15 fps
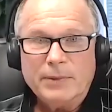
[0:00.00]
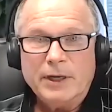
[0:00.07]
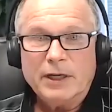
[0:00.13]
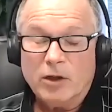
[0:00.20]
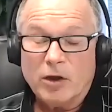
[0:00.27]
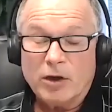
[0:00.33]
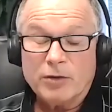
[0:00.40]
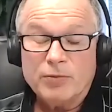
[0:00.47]
and a
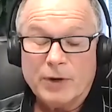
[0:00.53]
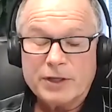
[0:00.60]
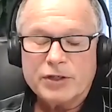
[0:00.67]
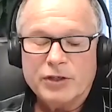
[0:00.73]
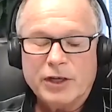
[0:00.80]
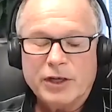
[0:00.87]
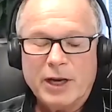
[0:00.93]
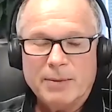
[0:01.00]
lot of
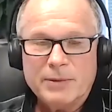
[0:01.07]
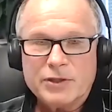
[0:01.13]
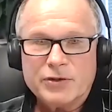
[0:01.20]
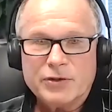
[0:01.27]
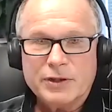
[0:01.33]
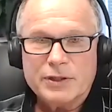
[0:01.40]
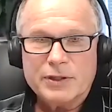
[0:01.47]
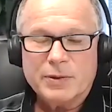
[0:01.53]
rescue
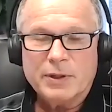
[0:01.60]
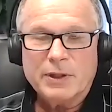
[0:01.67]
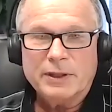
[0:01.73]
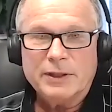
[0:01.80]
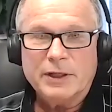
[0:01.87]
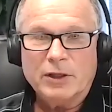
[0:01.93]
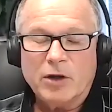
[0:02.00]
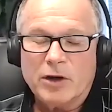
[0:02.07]
chemistry as well,
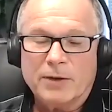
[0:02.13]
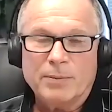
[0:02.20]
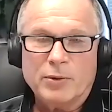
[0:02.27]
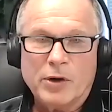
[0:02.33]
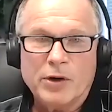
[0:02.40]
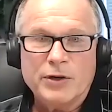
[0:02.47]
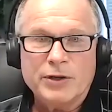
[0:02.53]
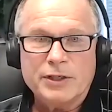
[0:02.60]
and a lot of
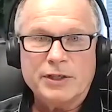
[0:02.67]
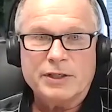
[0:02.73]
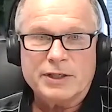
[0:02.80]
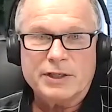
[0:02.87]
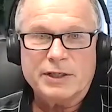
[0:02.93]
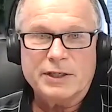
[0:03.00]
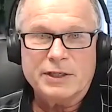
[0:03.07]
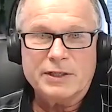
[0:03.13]
prone to
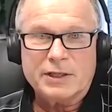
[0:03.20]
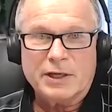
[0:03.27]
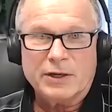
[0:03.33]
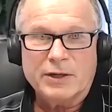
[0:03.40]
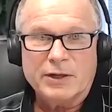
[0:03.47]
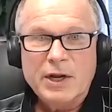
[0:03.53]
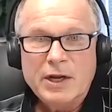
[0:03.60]
disease. So,